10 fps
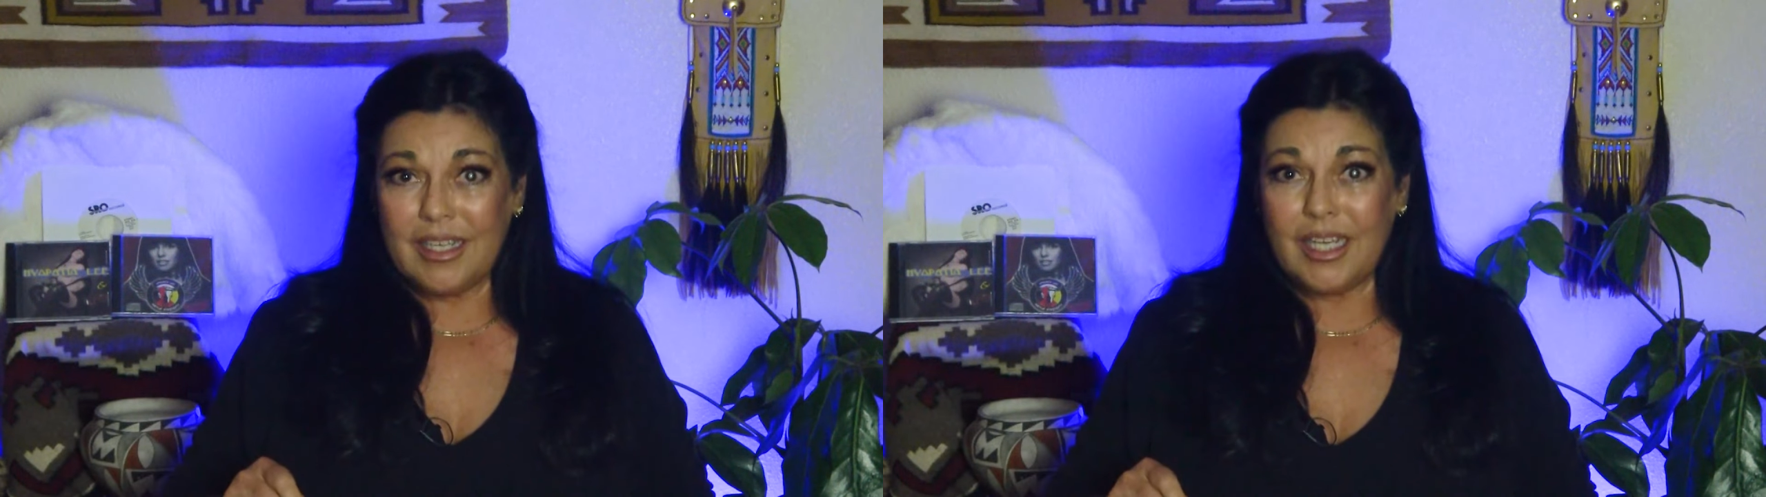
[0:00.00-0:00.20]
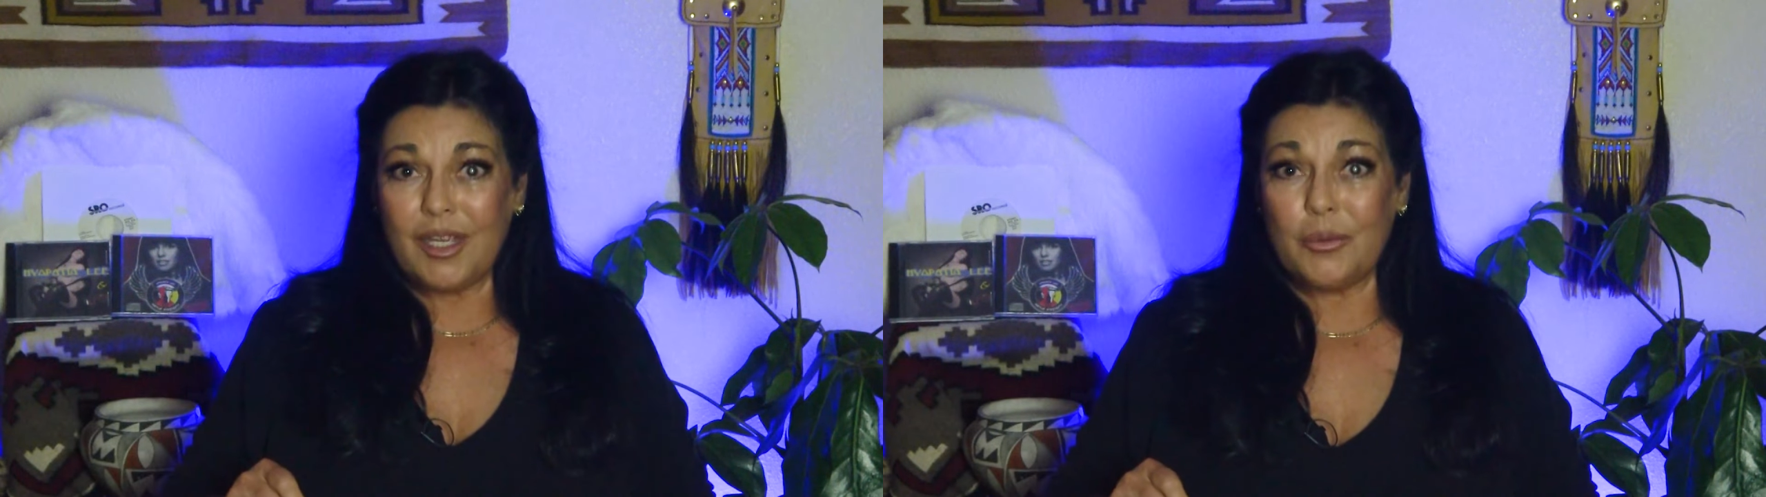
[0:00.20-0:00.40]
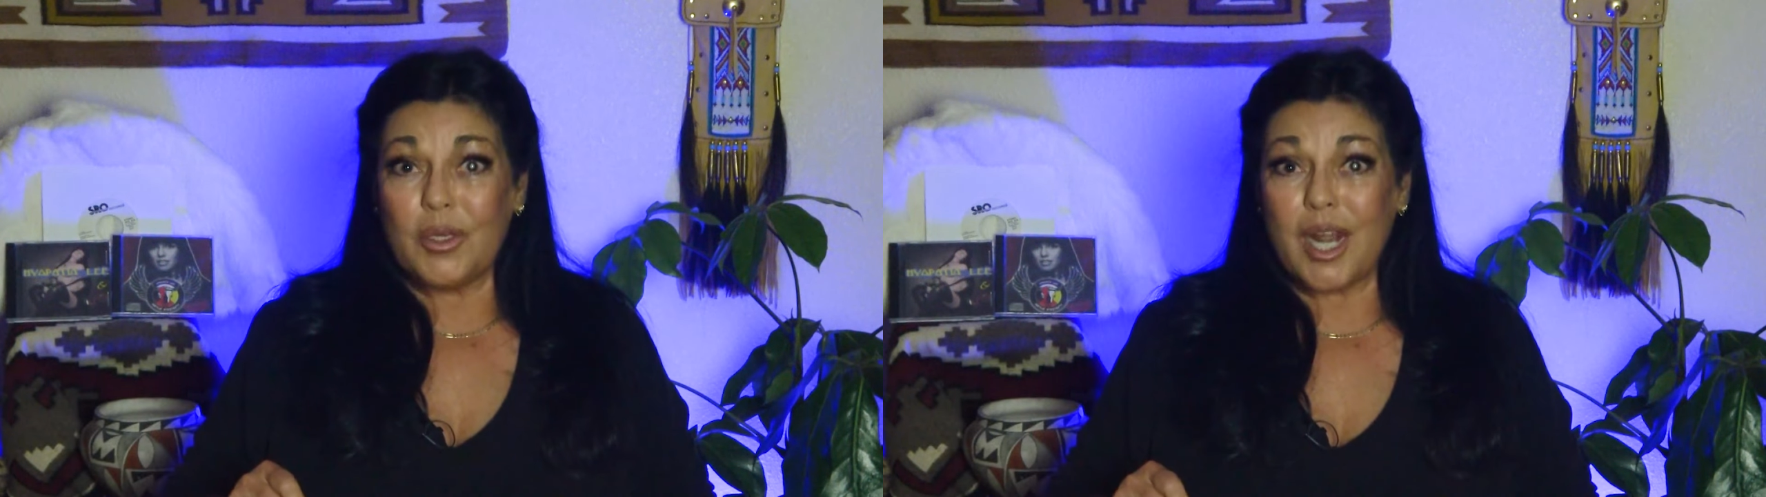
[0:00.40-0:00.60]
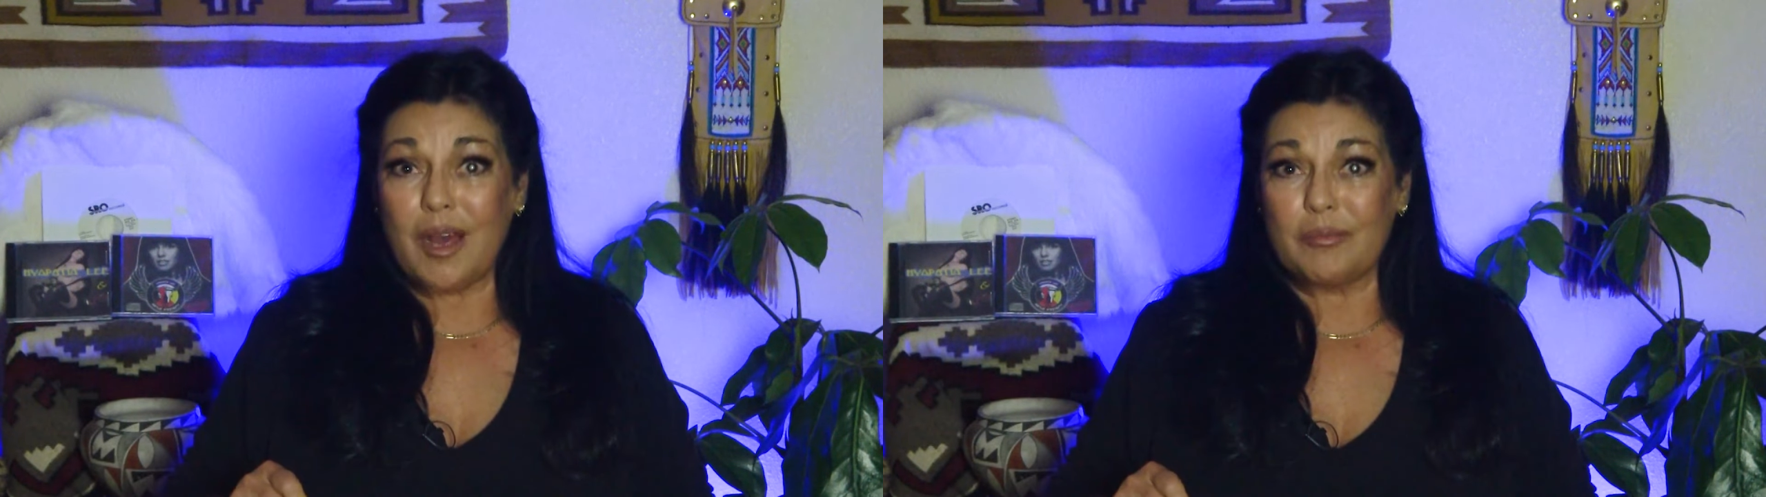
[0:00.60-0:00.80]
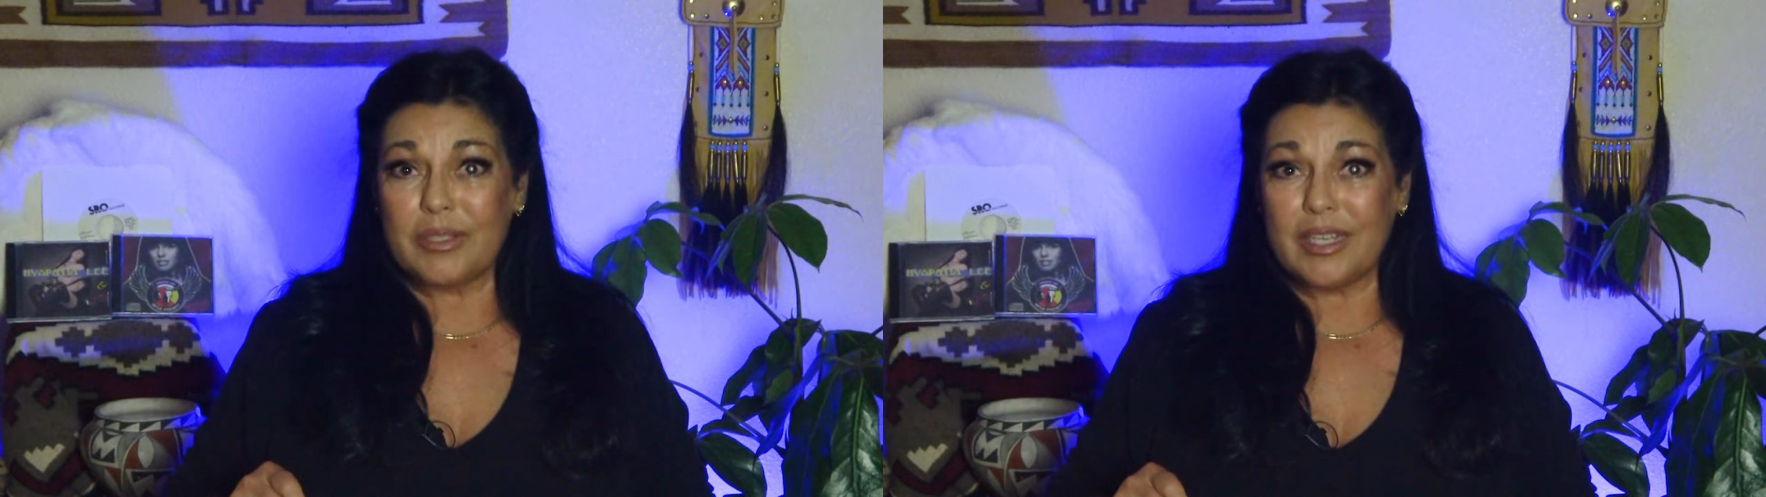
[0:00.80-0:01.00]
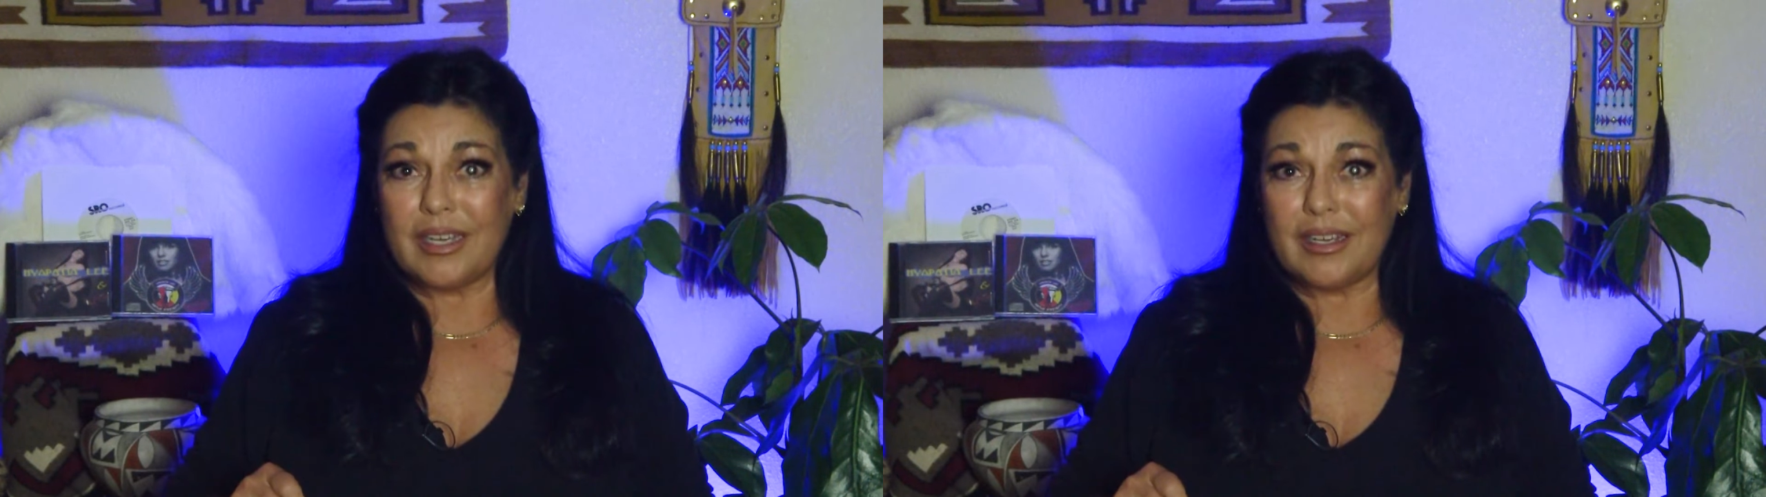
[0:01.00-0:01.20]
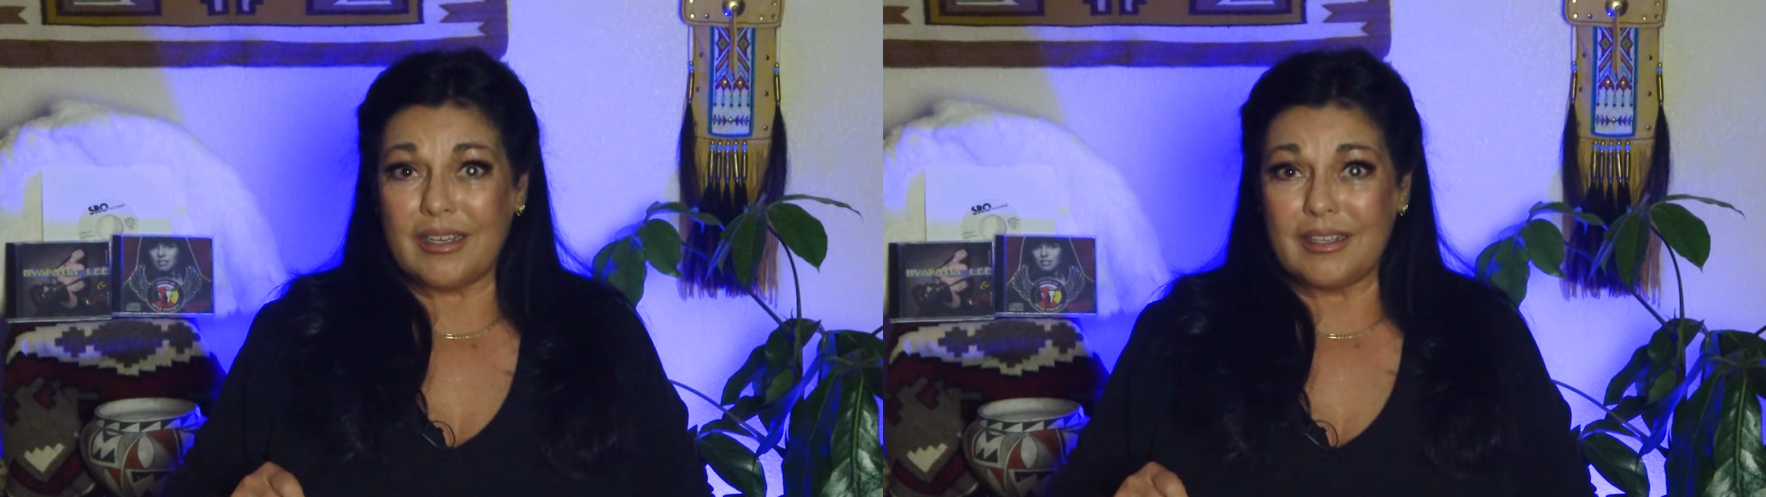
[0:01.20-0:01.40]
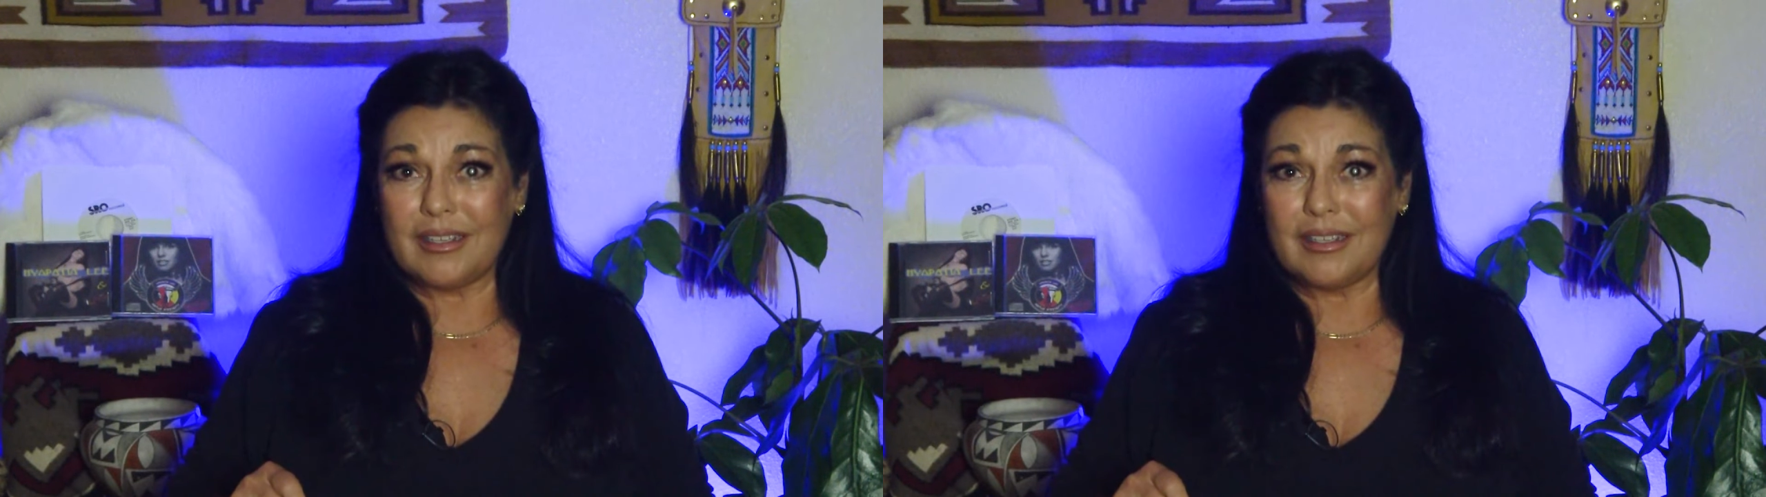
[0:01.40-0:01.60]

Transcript: he would not play.